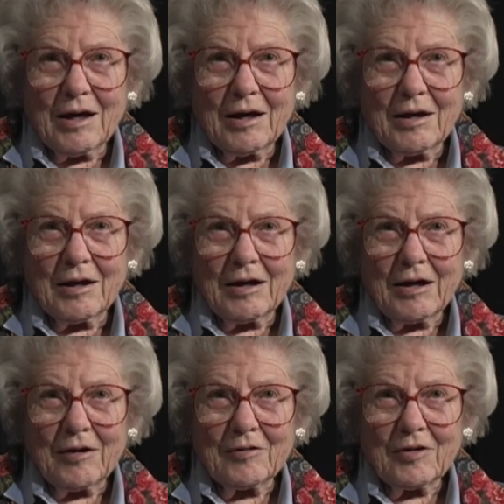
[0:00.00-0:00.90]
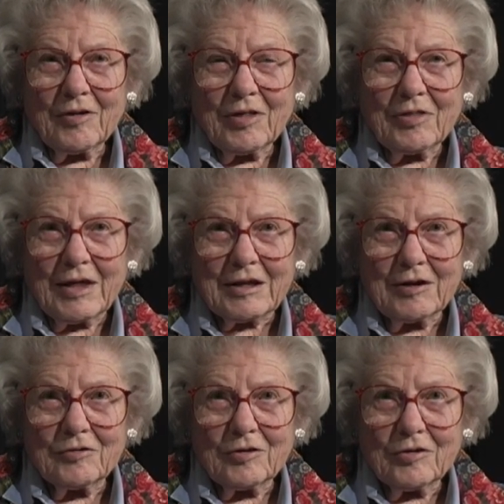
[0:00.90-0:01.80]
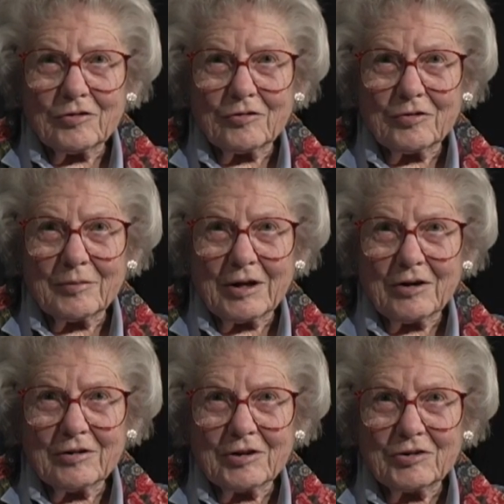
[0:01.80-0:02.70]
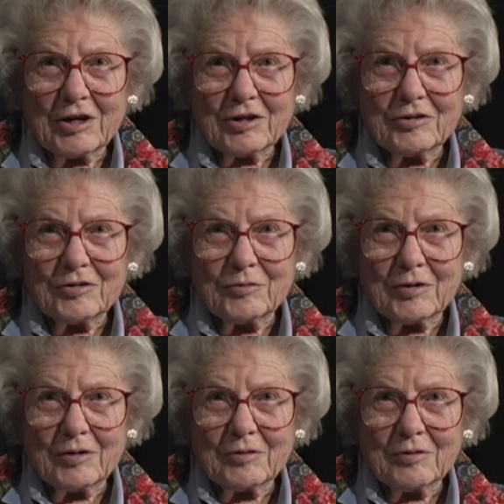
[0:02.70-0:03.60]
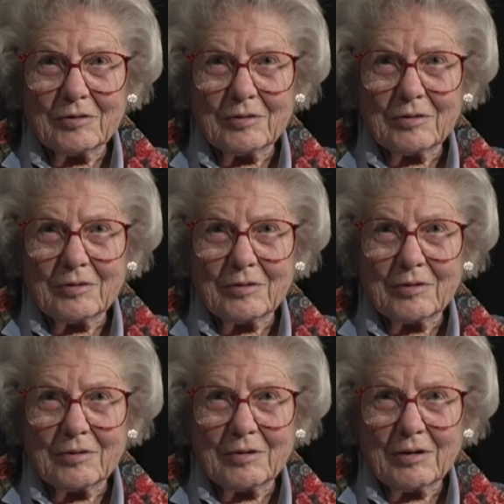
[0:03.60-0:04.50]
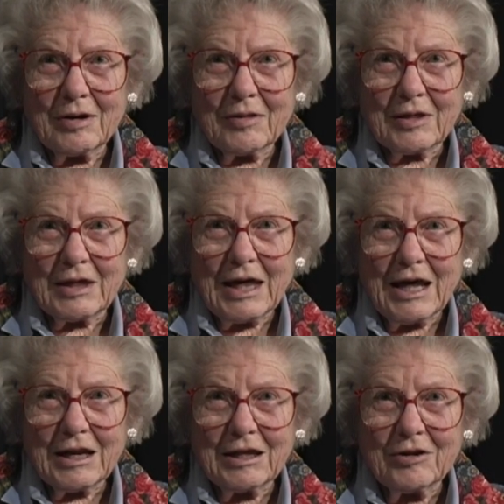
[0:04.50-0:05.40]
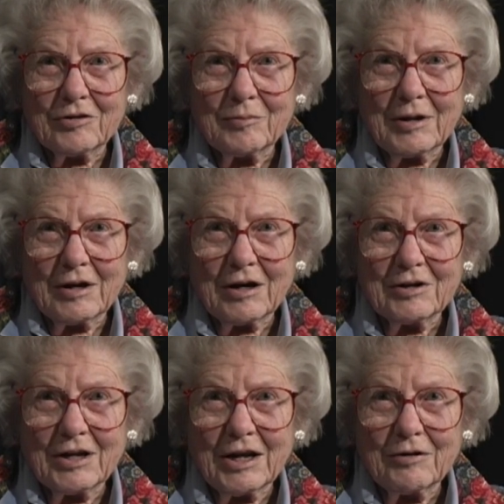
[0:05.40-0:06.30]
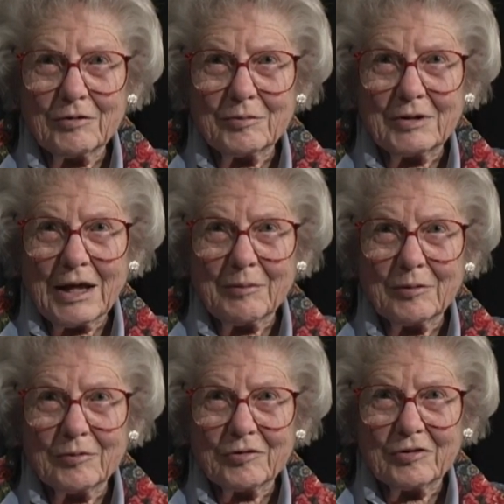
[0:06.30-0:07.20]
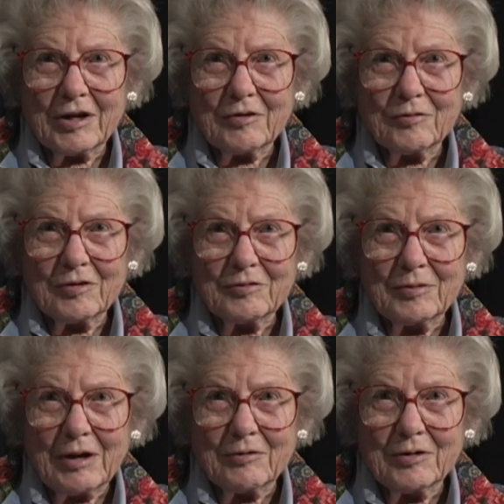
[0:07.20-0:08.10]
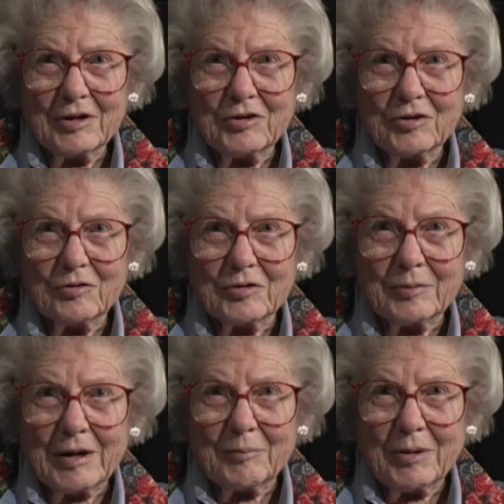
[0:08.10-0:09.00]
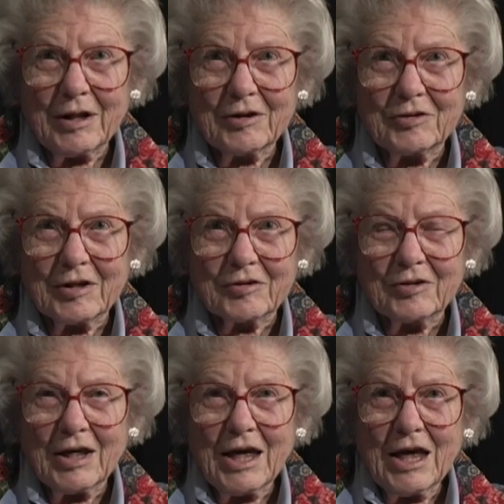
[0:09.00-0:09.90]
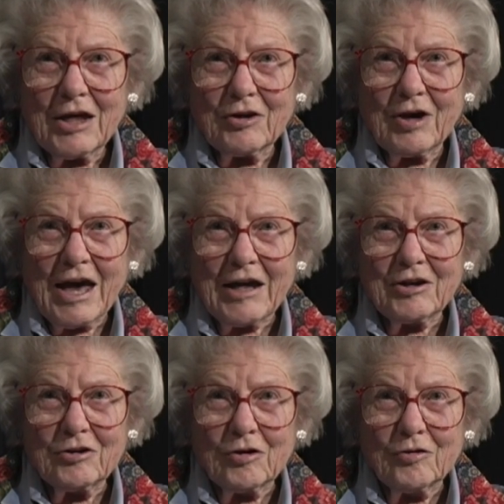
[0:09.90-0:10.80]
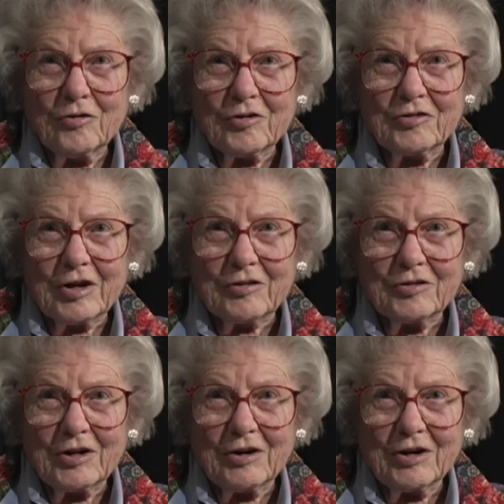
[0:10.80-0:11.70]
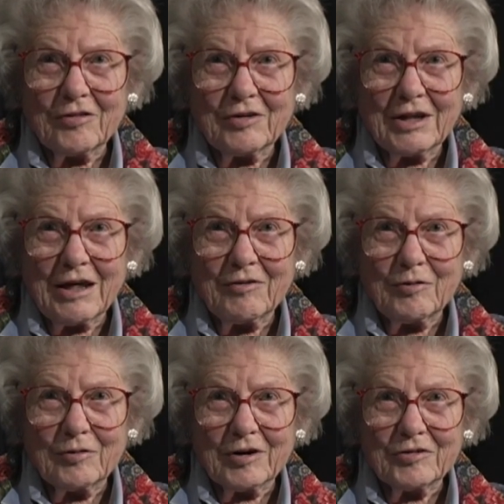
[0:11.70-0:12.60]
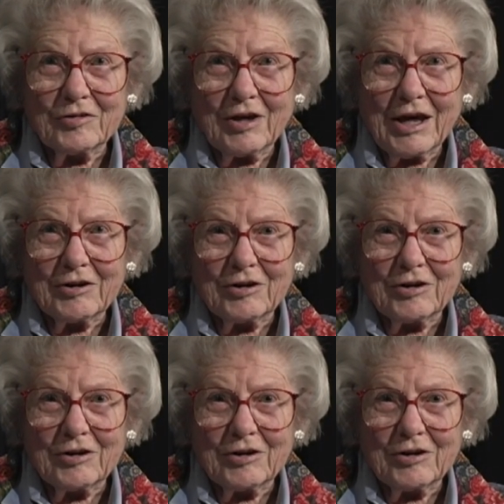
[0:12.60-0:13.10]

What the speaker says: However, I think that comes also from my early childhood, where the catechism at our dining room table was not about religion, it was about politics. You had to know who the Secretary of the Navy was, and you had